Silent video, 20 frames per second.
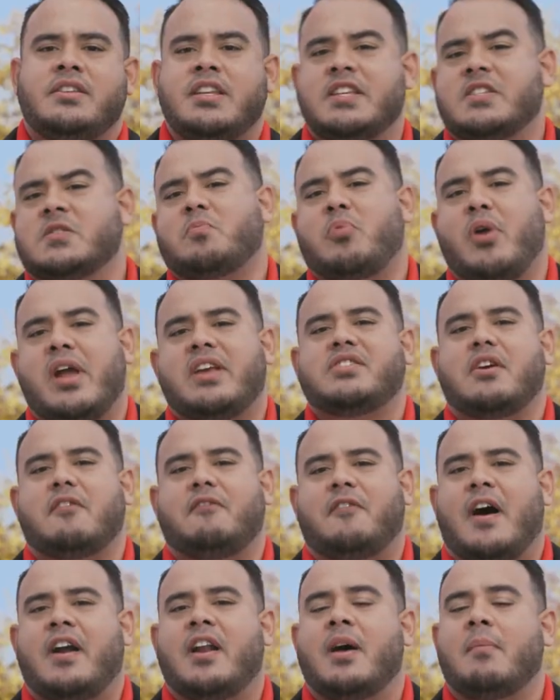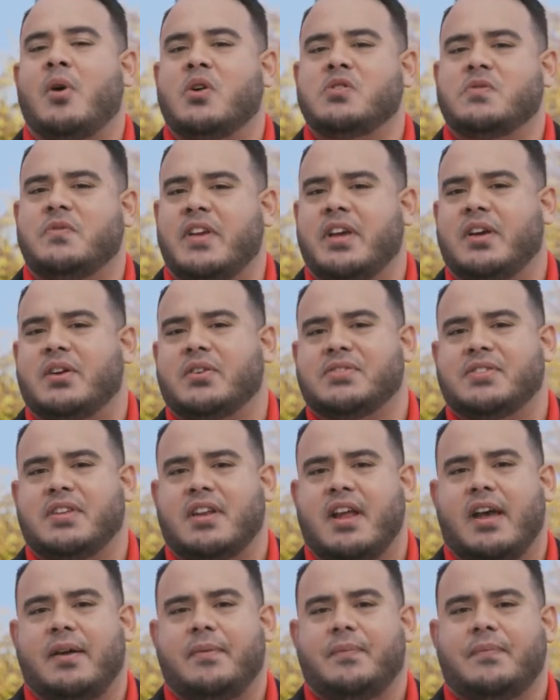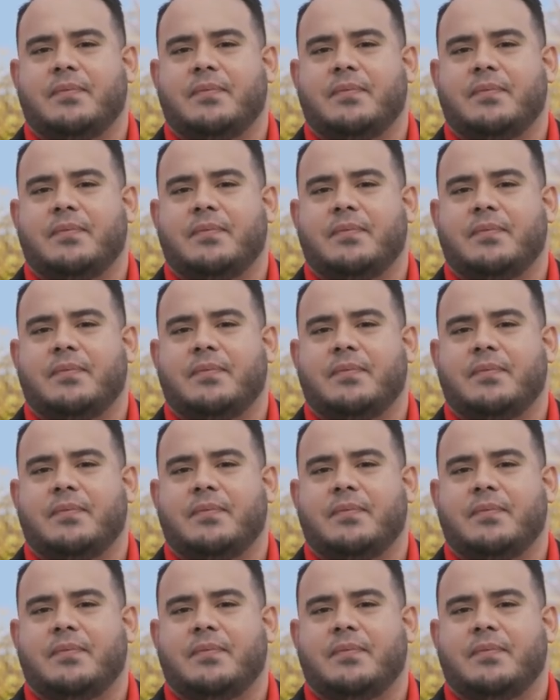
Disc brakes are found on most vehicles today,